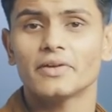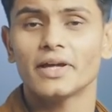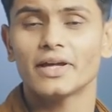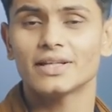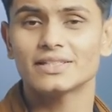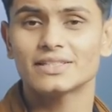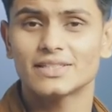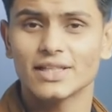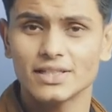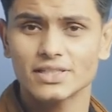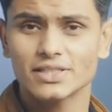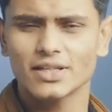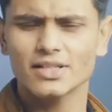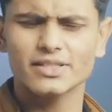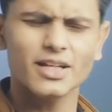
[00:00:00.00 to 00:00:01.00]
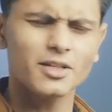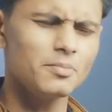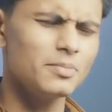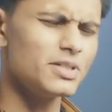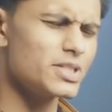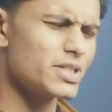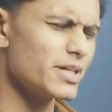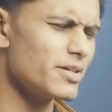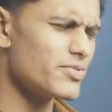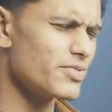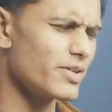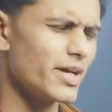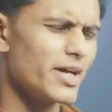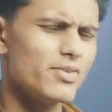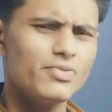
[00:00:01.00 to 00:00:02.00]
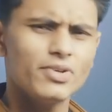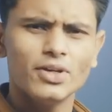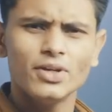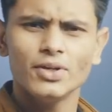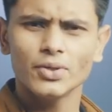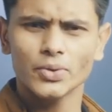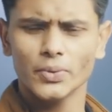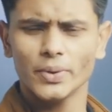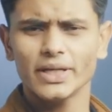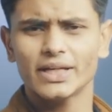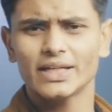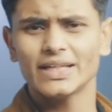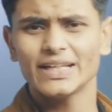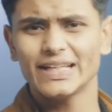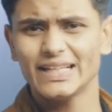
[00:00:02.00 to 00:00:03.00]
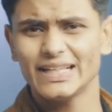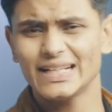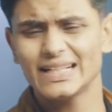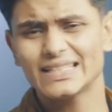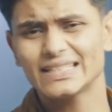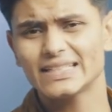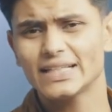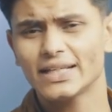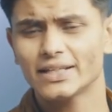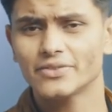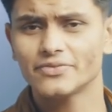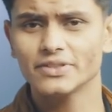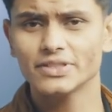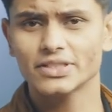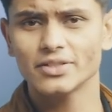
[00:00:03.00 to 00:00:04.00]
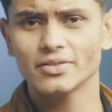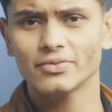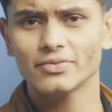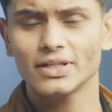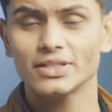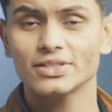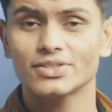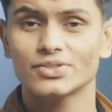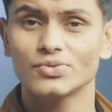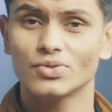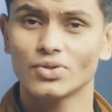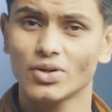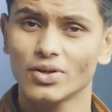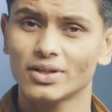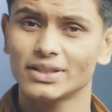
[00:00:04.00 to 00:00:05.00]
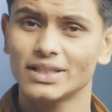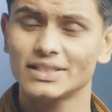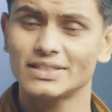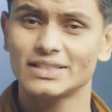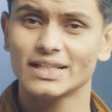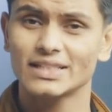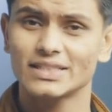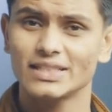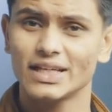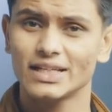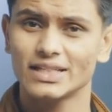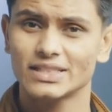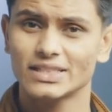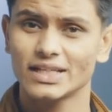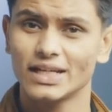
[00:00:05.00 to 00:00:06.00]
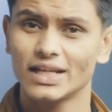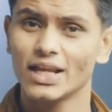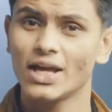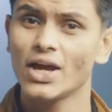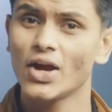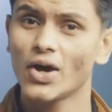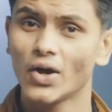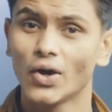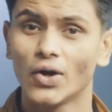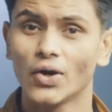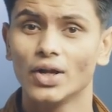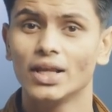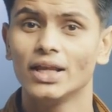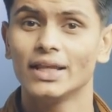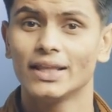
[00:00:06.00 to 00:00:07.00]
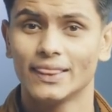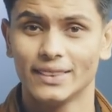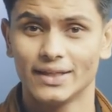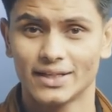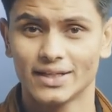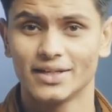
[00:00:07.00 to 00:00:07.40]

of Hair Essentials, let me share 5 quick, easy and efficient ways to rock that sexy hairstyle all the